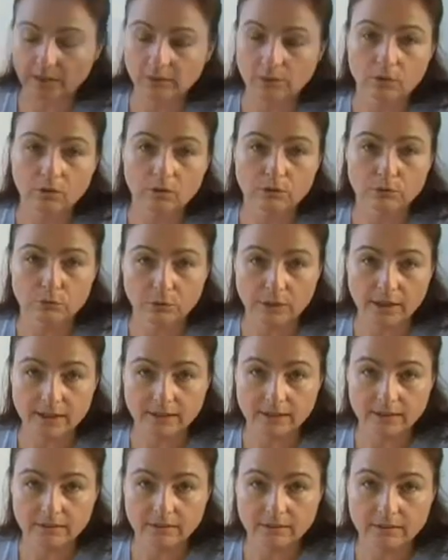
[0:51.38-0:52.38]
or
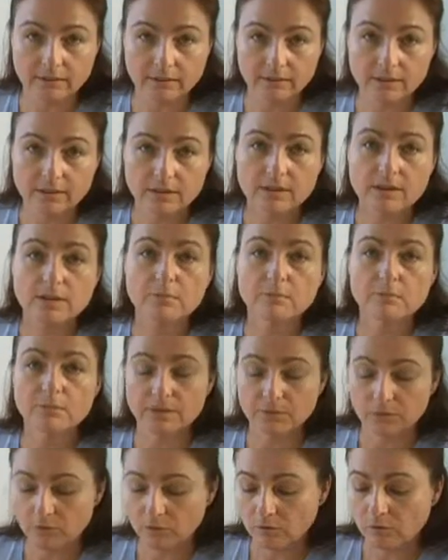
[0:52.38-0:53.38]
writing.
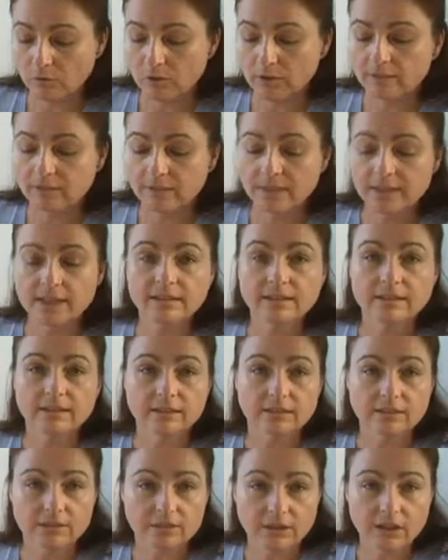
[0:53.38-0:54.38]
But once again, it
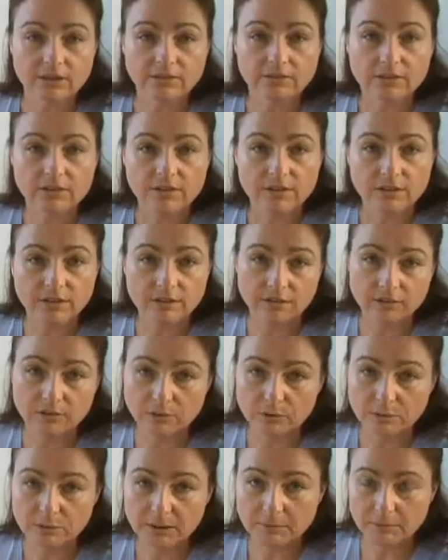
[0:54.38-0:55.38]
is softer than the
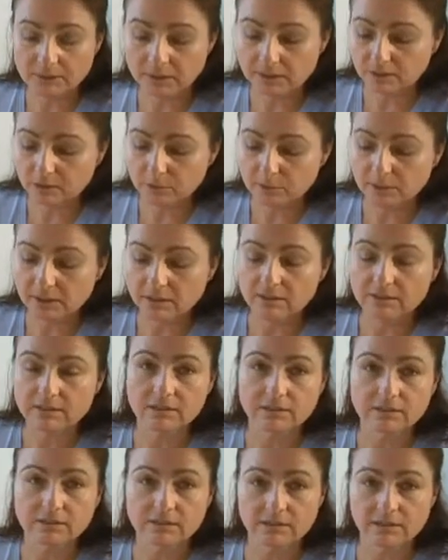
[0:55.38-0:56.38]
2B pencil because
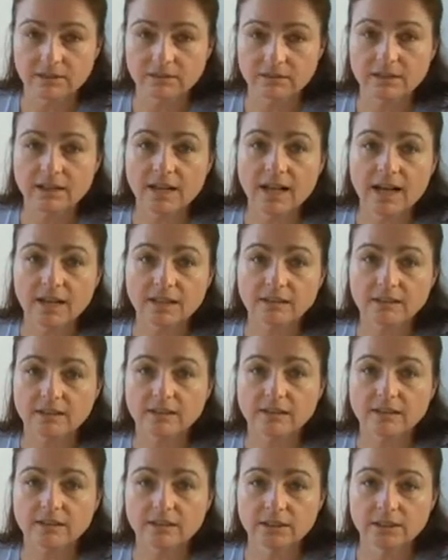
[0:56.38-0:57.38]
it does not
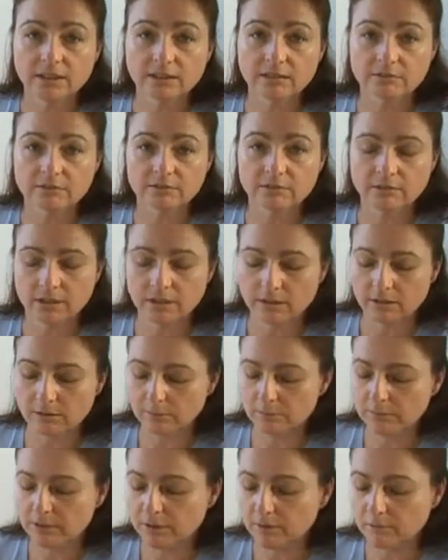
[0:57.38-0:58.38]

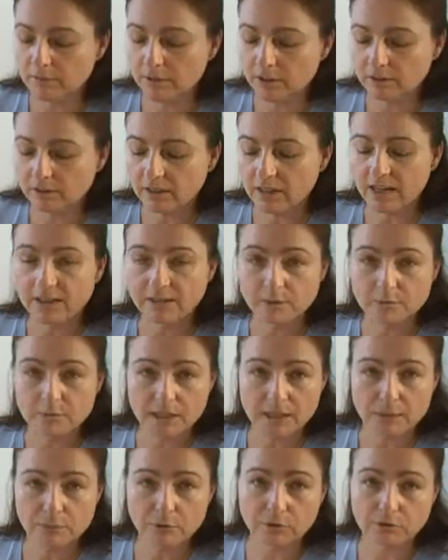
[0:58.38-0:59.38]
make a mark on the
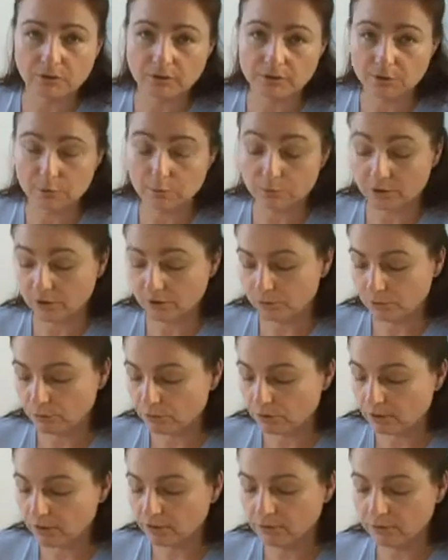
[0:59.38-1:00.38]
paper unless you press
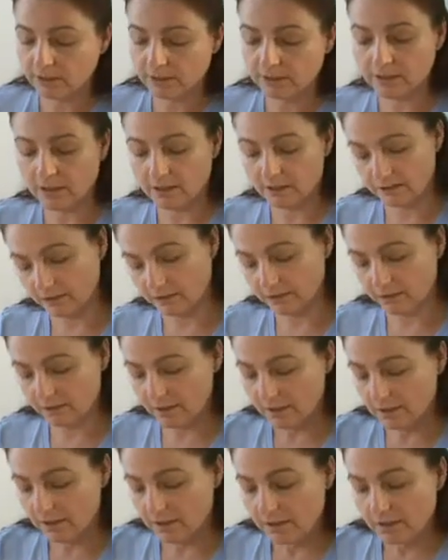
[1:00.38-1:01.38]
really, really hard.
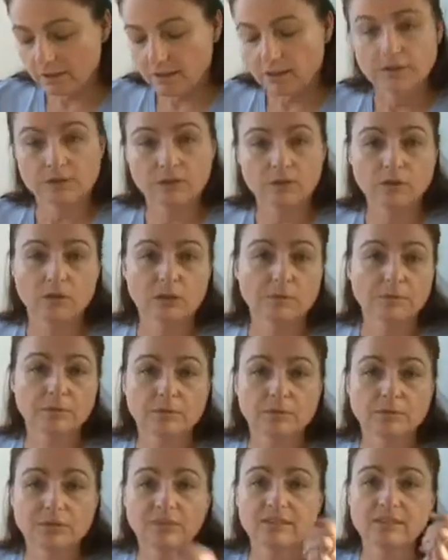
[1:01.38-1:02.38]
You can go up to
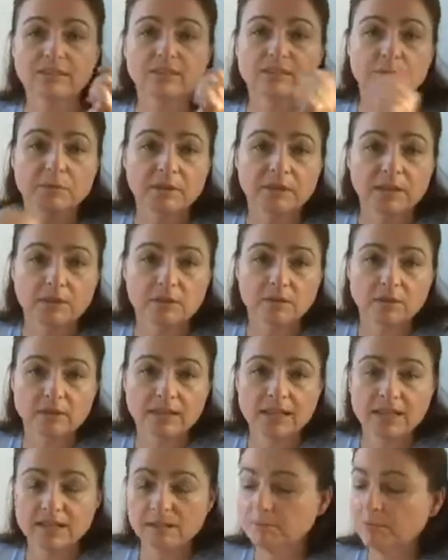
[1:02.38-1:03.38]
a 6B or an
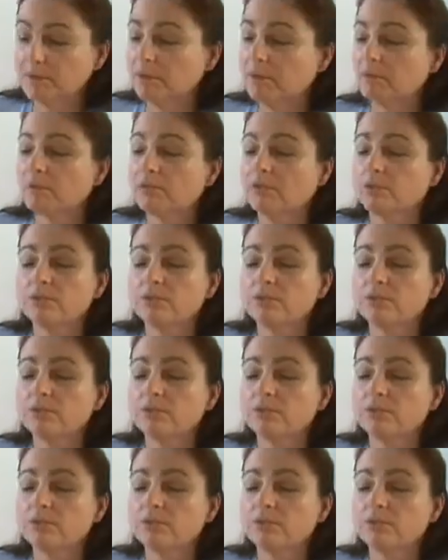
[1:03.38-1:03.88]
8B, which is